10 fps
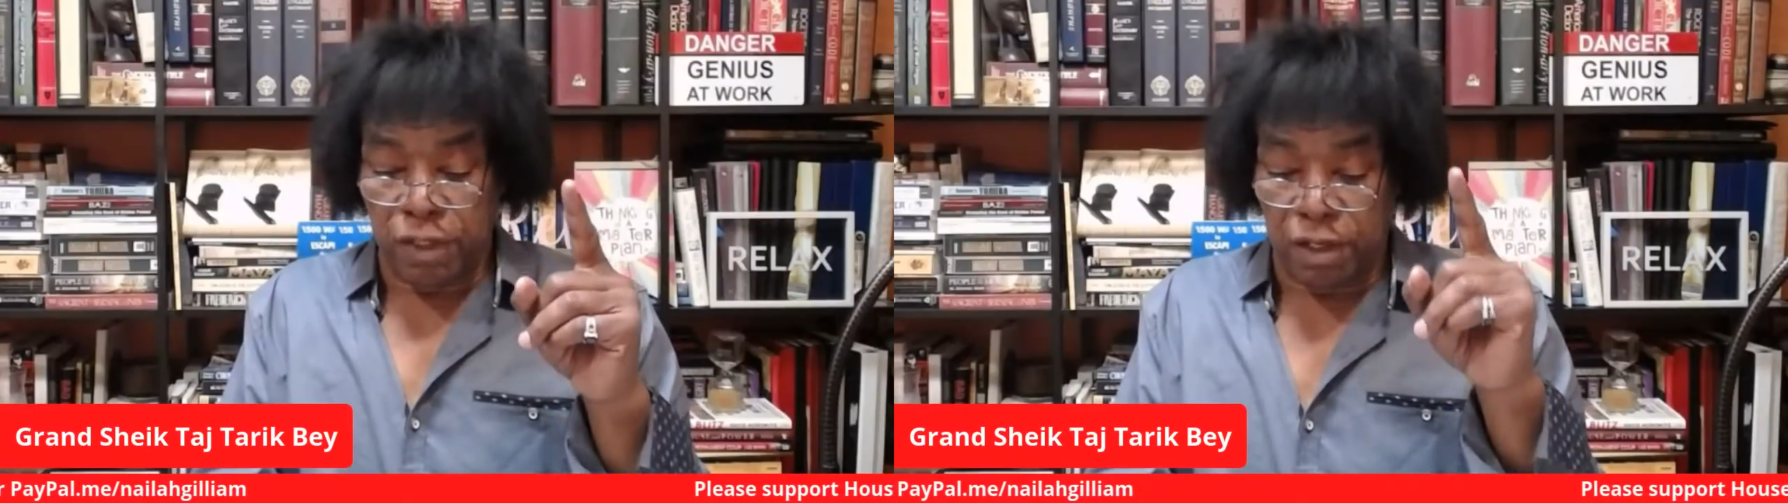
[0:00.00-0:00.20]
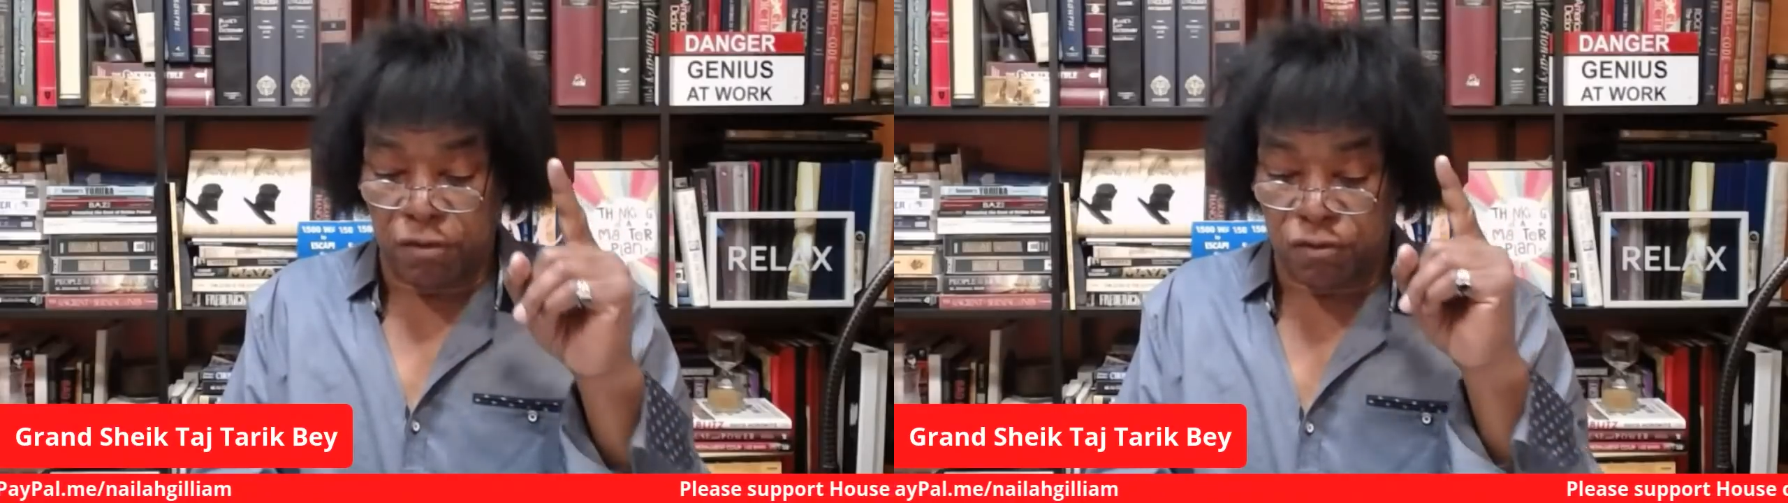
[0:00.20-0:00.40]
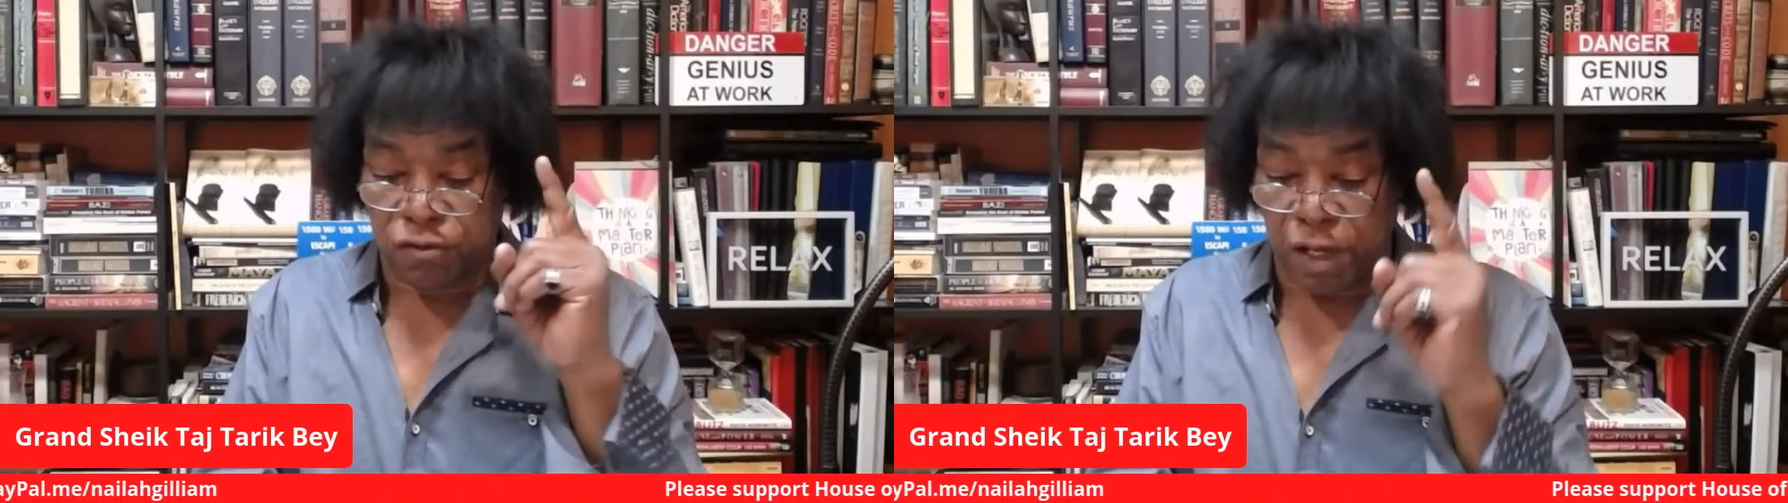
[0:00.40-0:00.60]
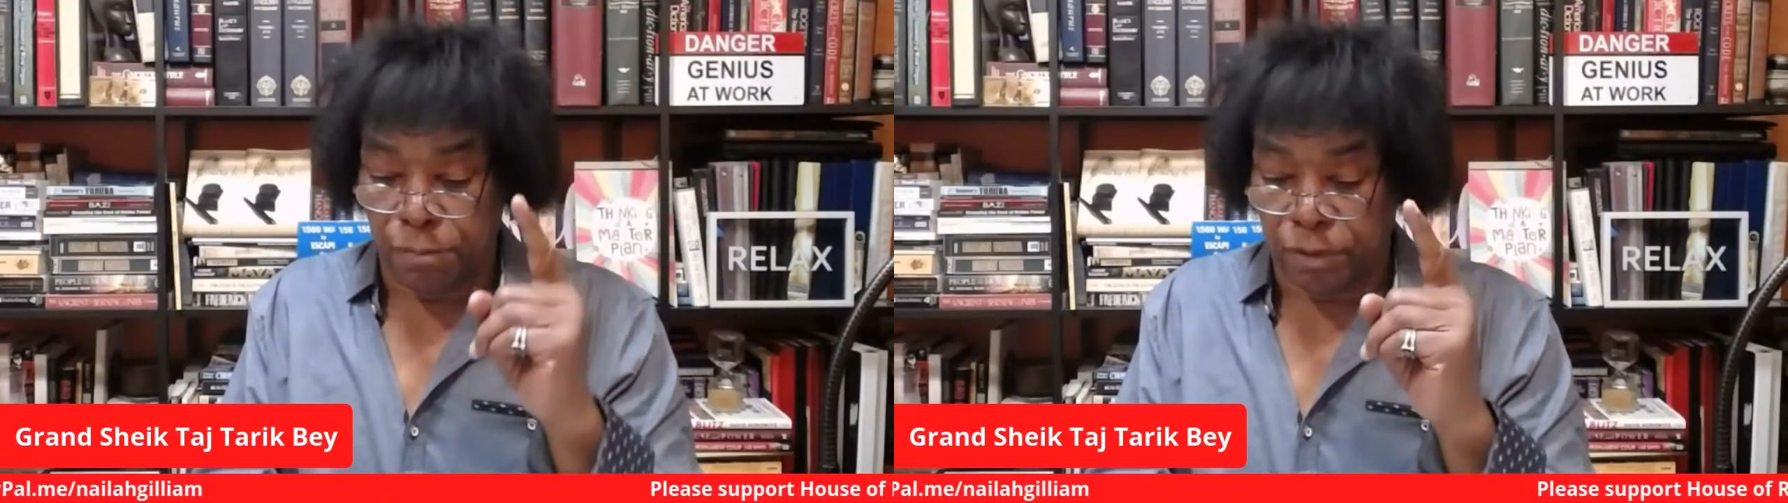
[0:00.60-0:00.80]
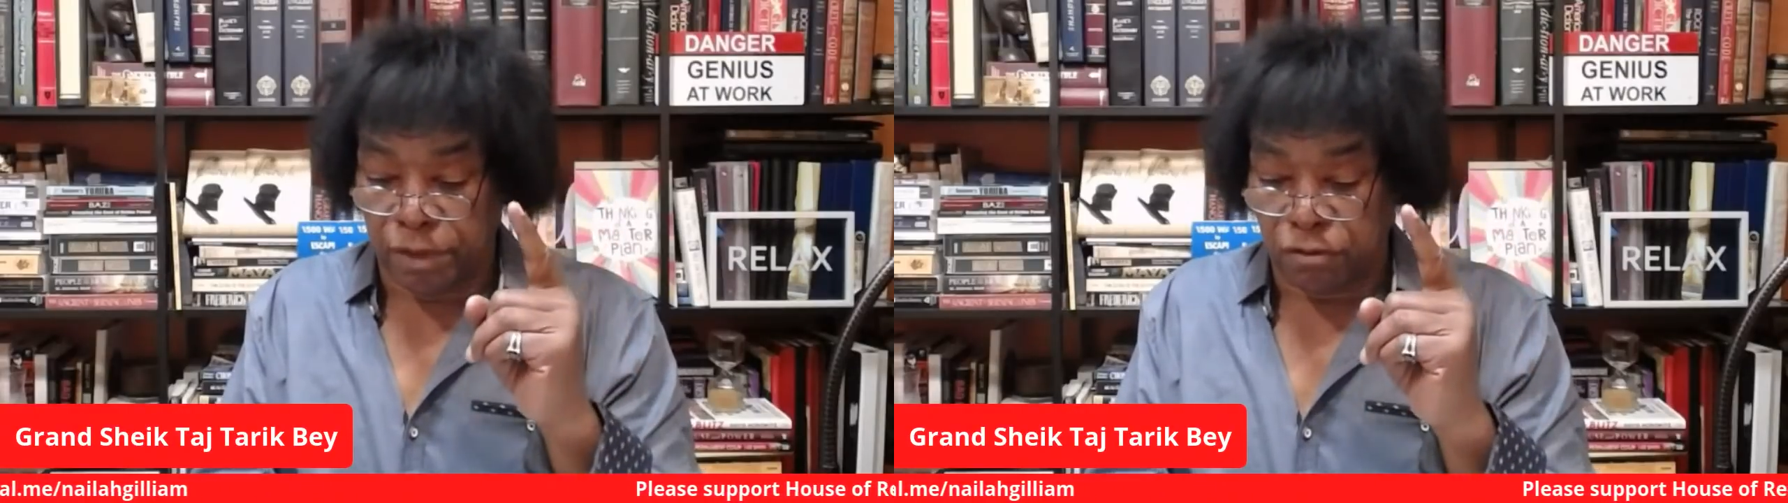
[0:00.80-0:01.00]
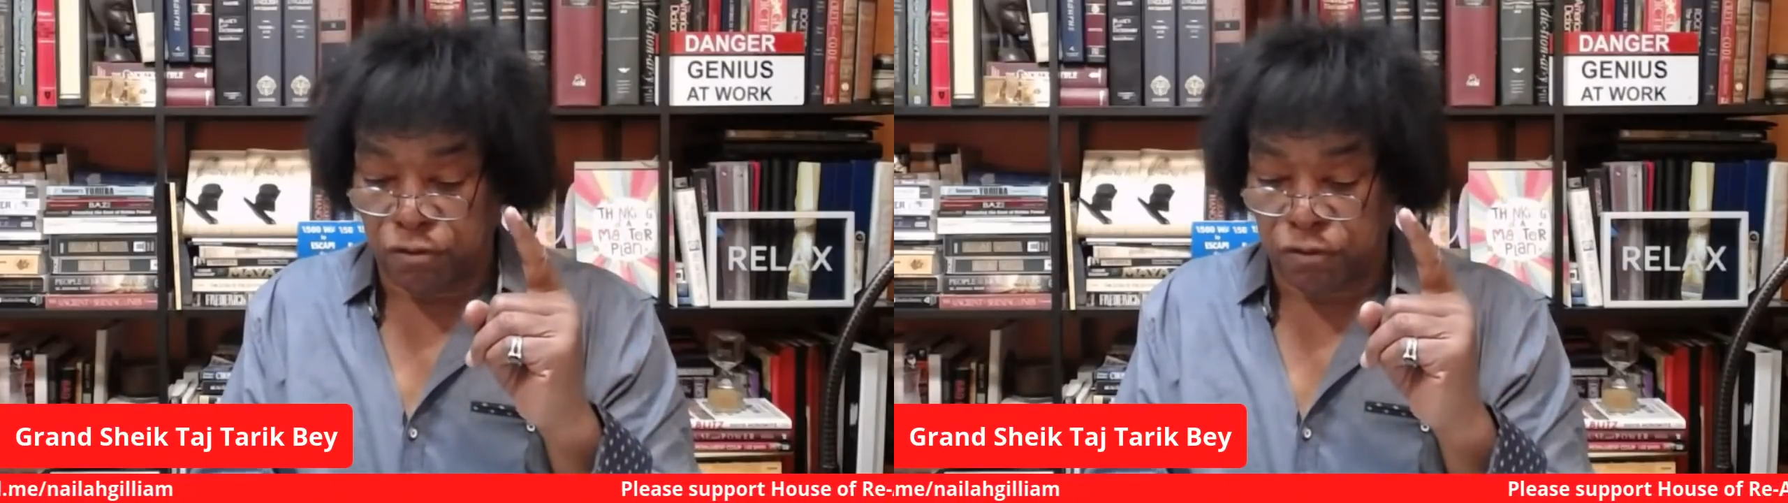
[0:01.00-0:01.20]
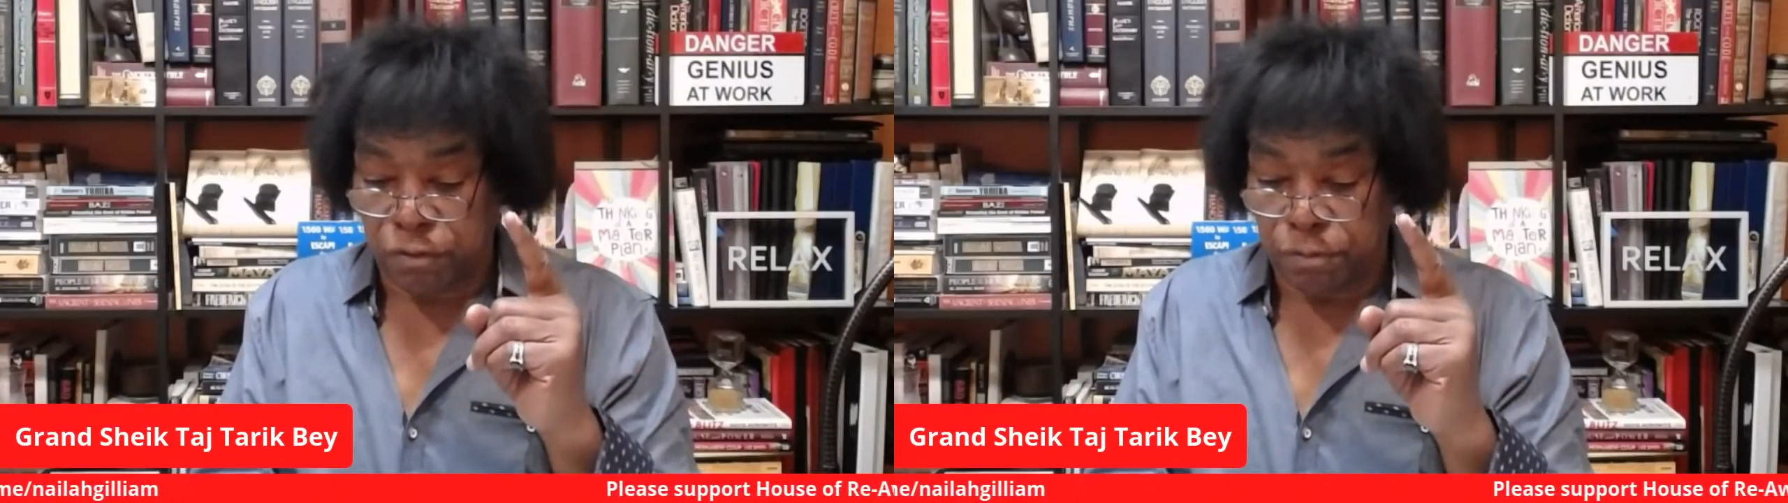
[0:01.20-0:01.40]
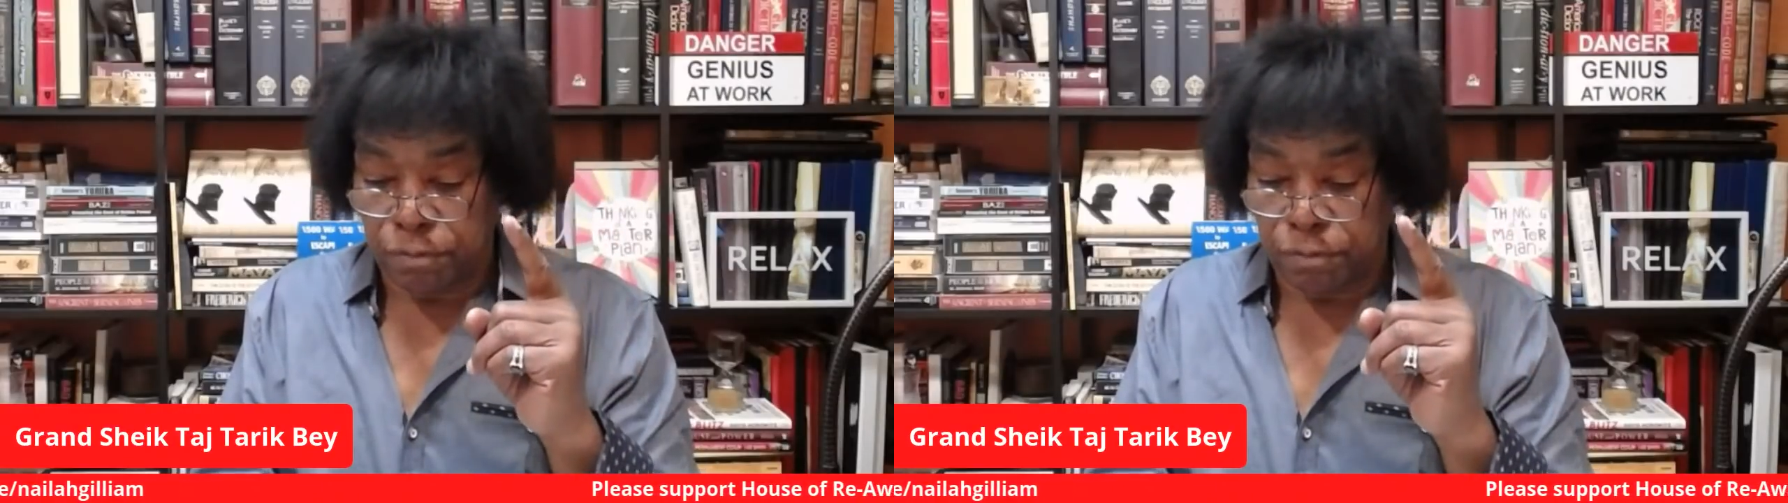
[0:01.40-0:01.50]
a semblance,